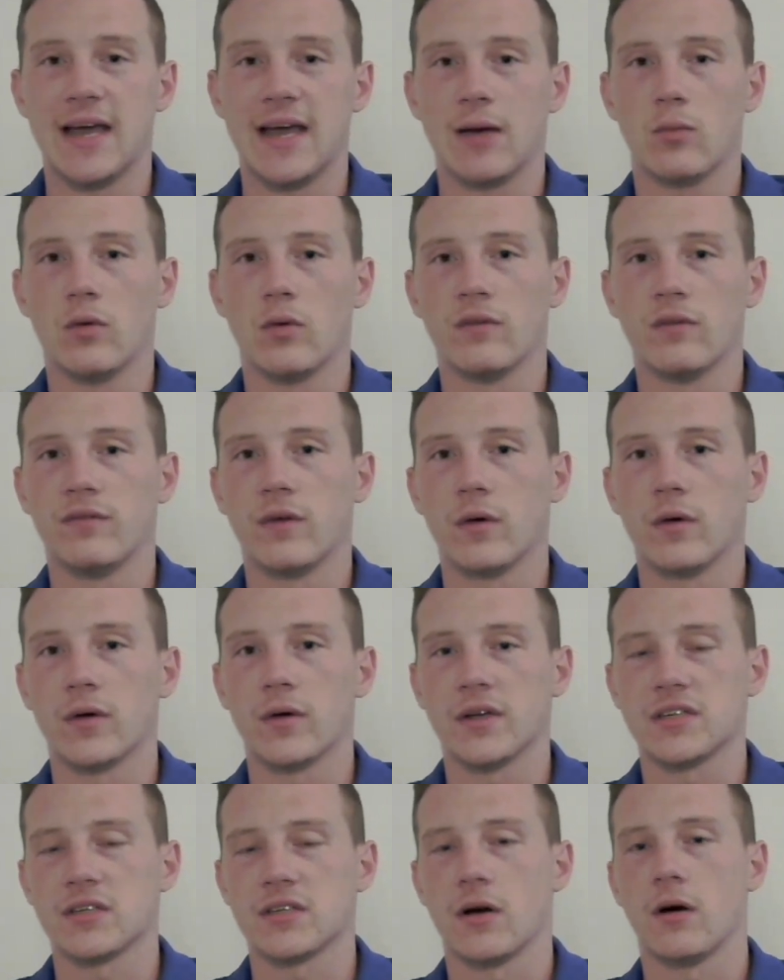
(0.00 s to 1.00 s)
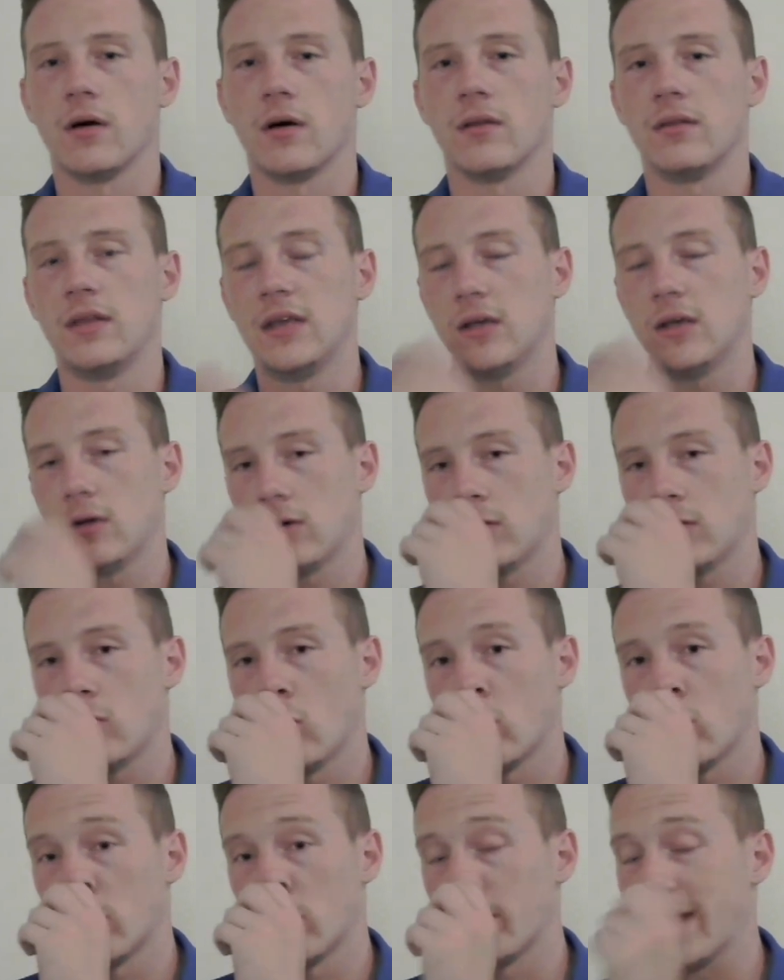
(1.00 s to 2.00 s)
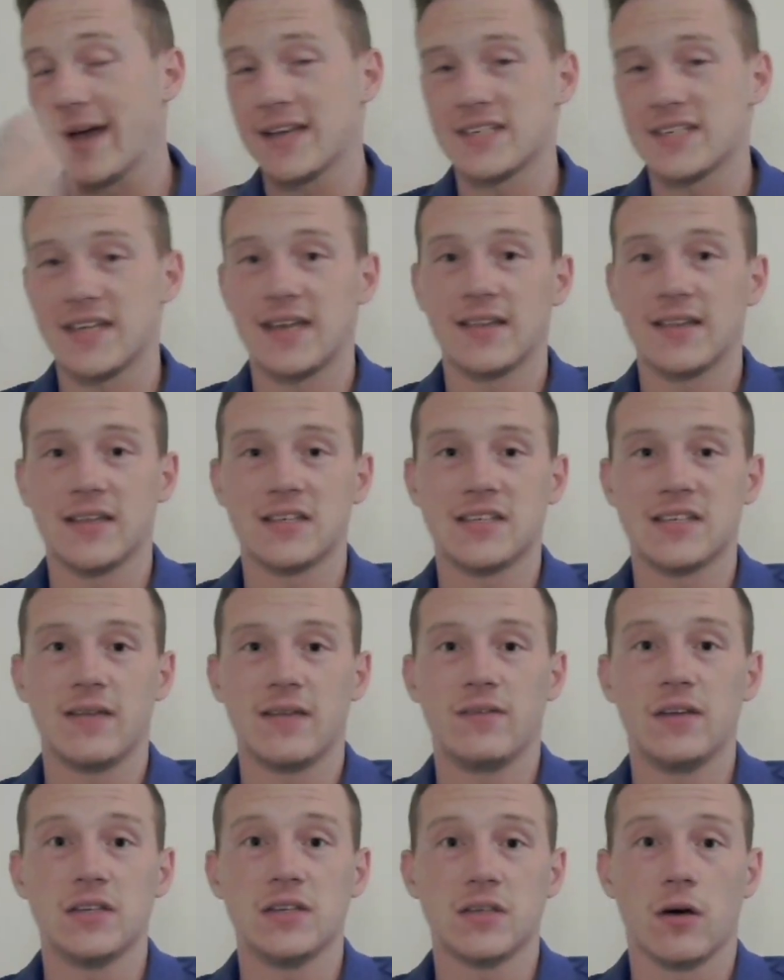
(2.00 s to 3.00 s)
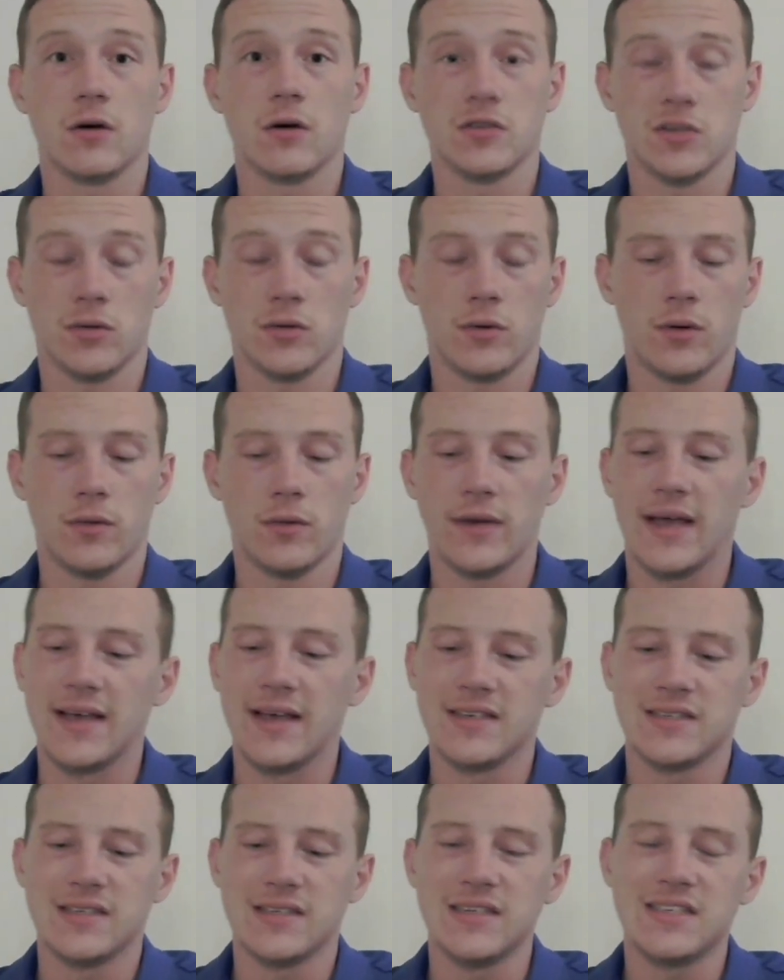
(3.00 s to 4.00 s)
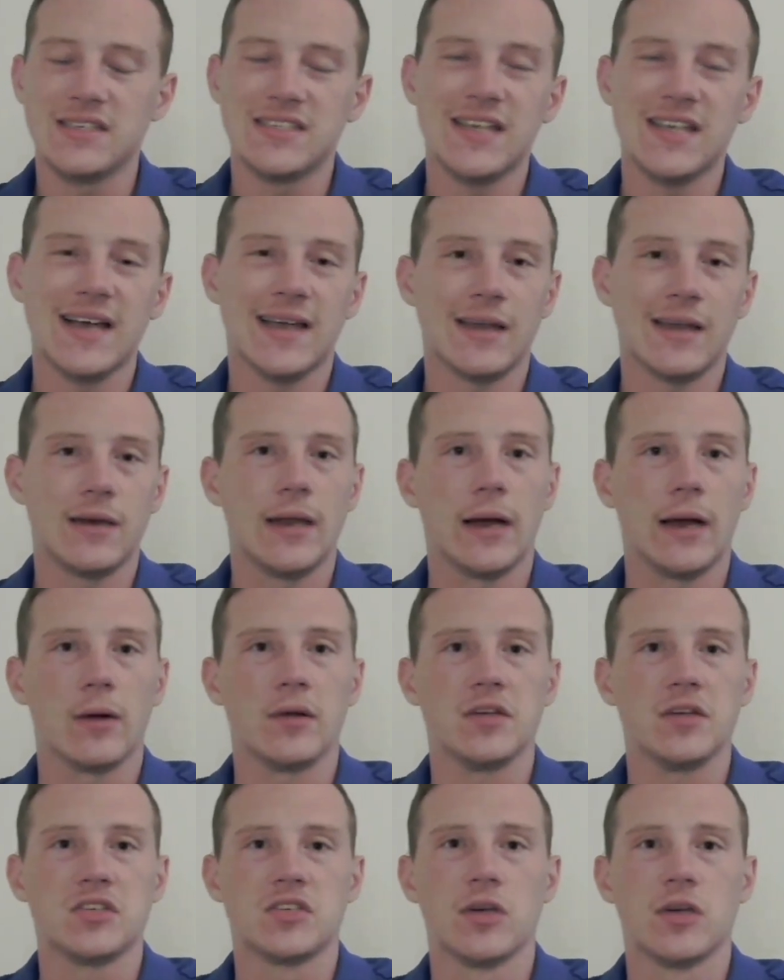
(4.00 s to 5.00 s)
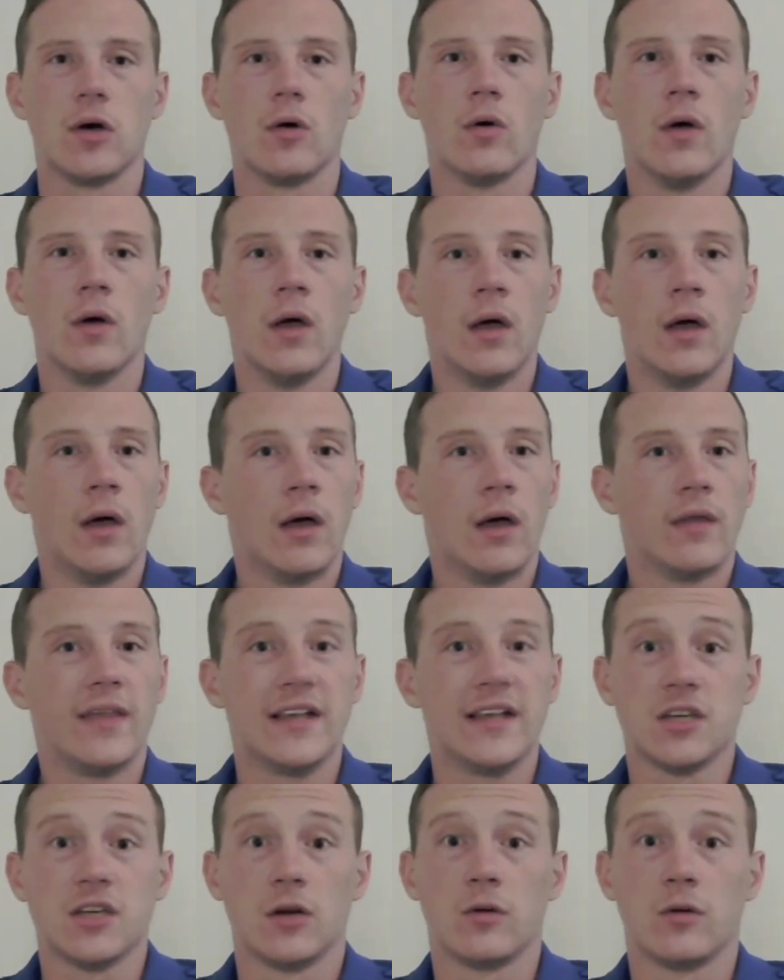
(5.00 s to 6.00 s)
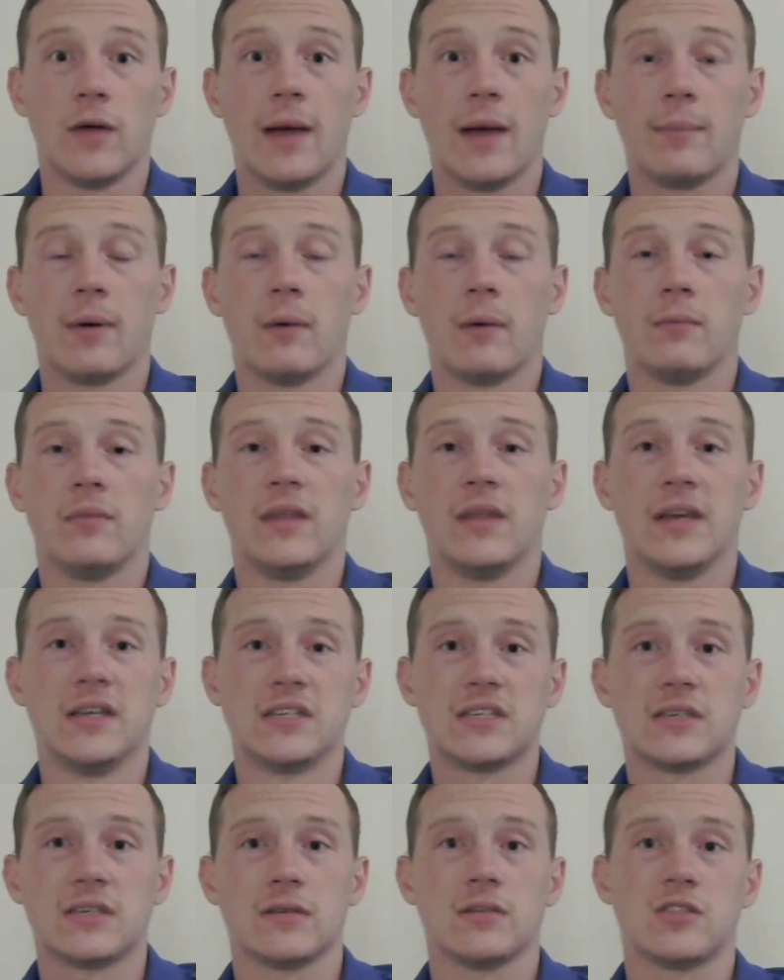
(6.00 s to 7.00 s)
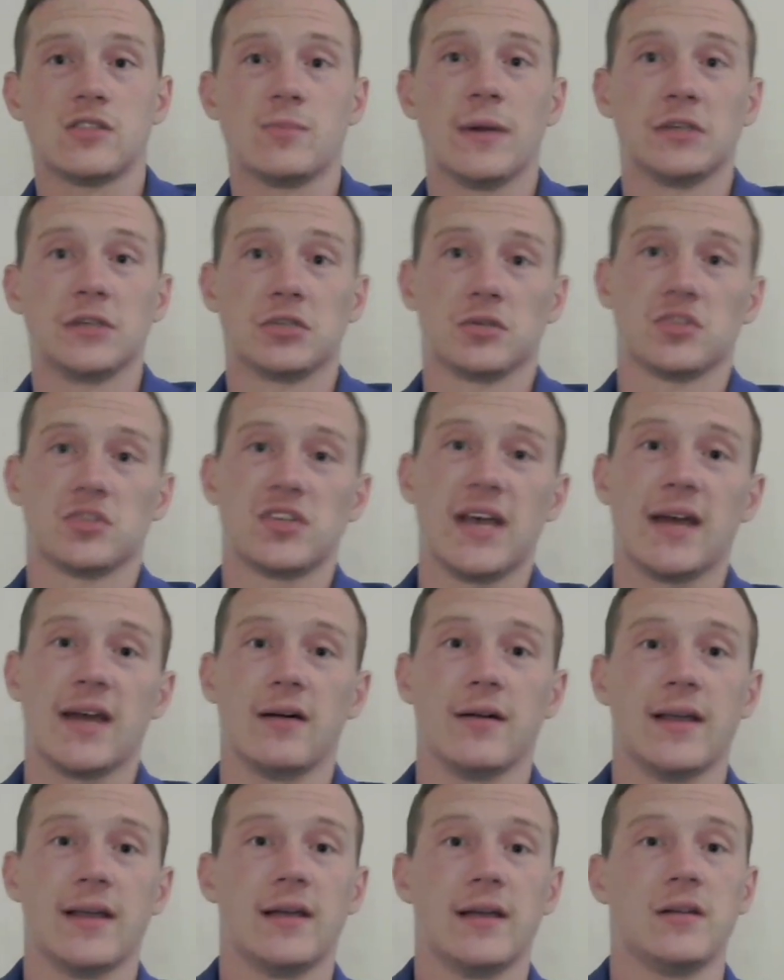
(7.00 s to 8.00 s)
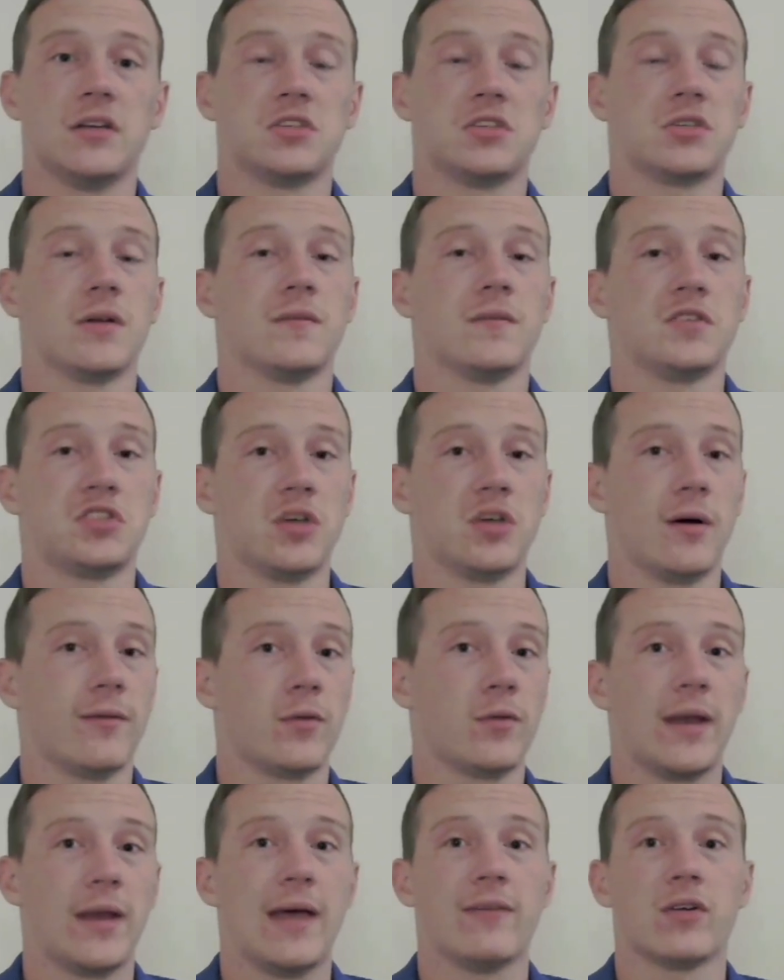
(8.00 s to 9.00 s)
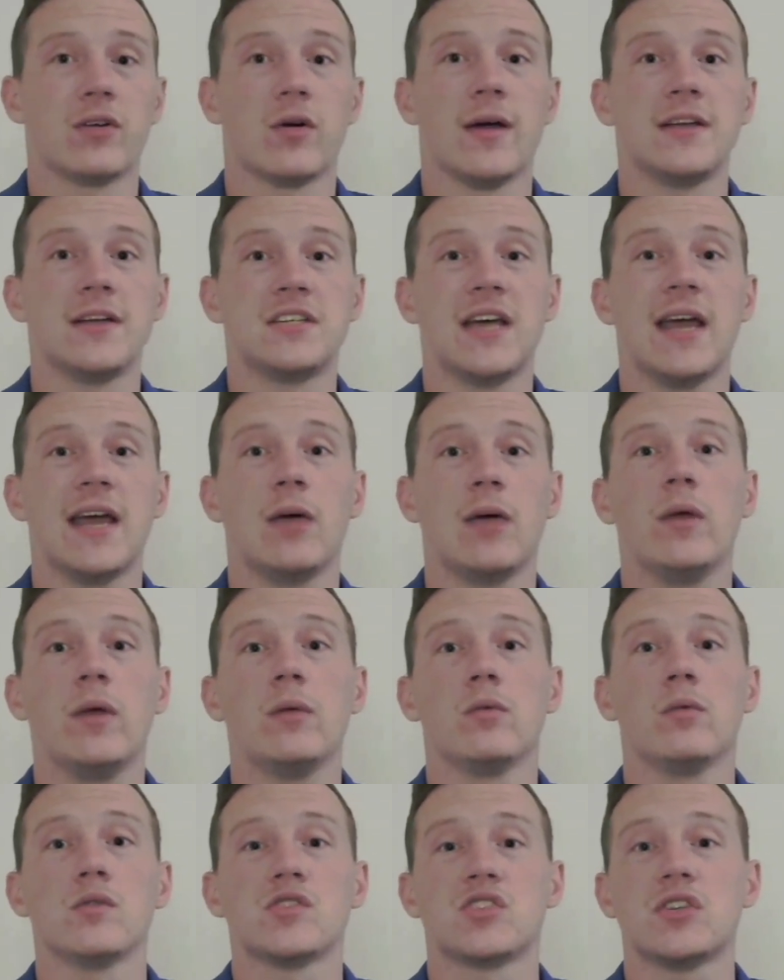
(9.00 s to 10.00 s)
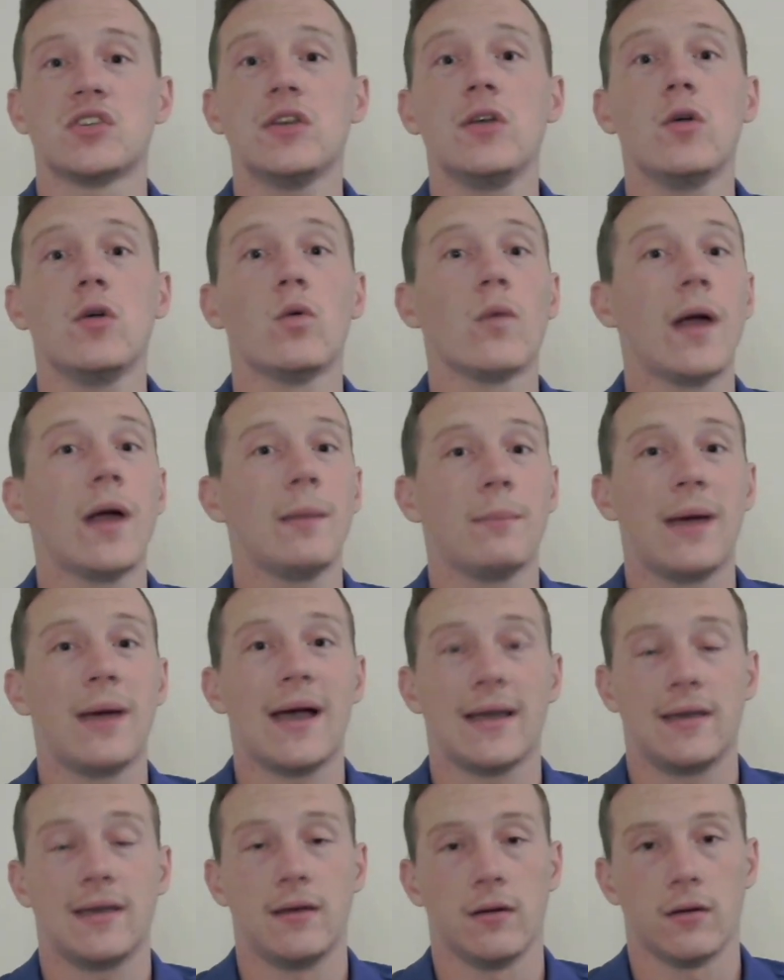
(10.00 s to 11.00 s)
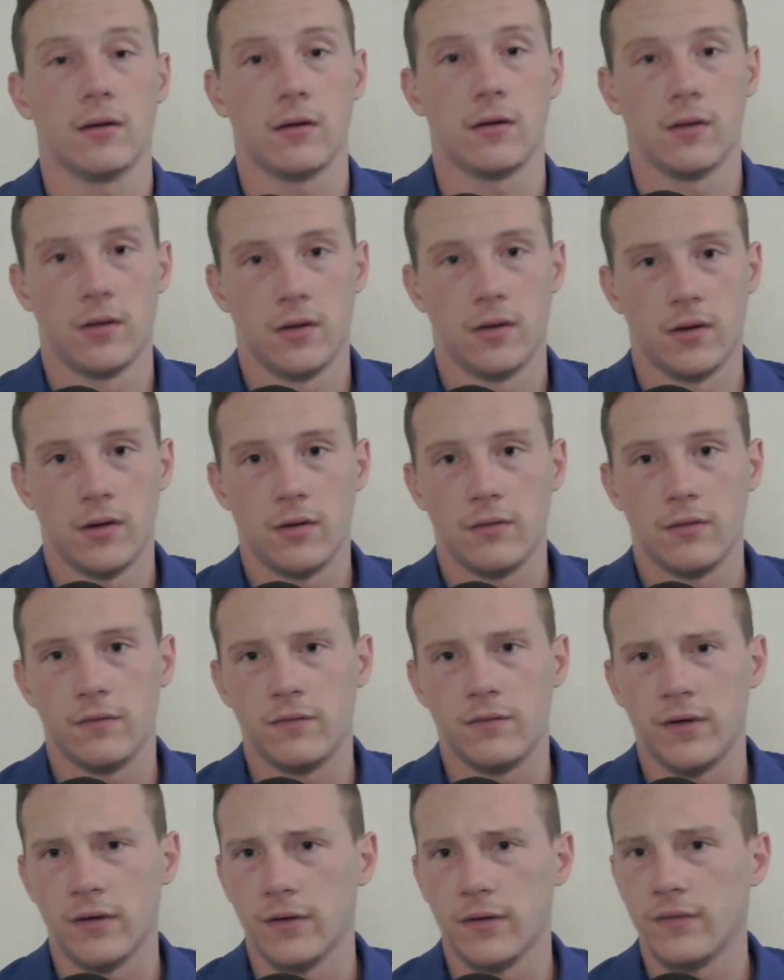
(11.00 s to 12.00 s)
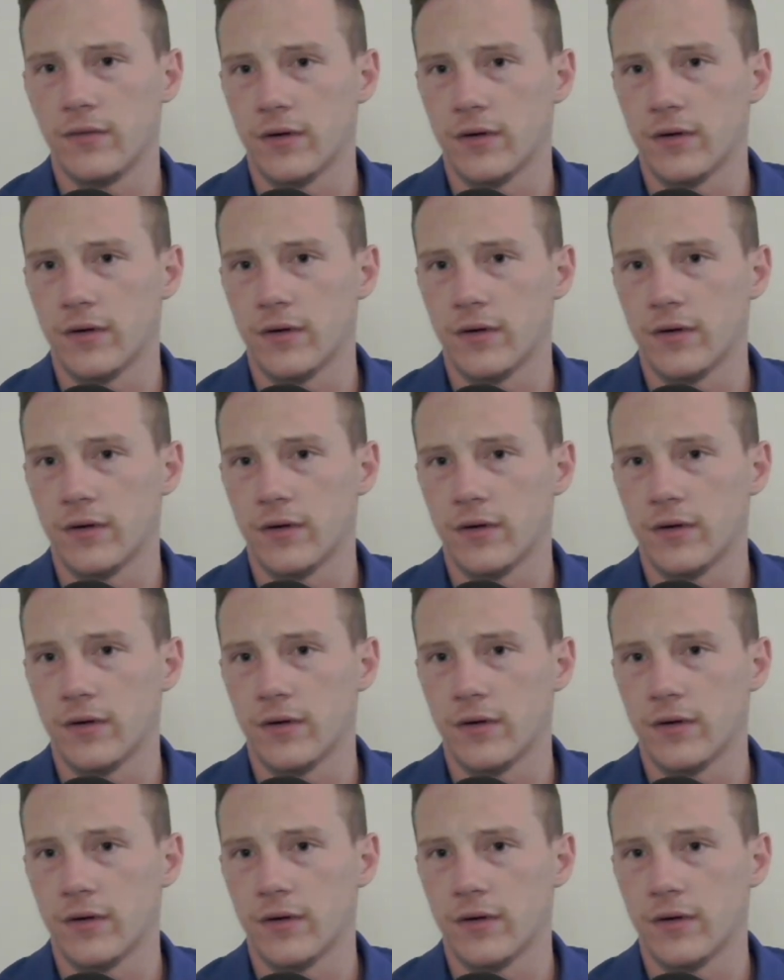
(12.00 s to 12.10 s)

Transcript: That will focus on the cornerbacks and the safeties, also known as the secondary. So that's going to wrap up this special Saturday edition of the show. Everyone, have a great day. We will see you right back here very,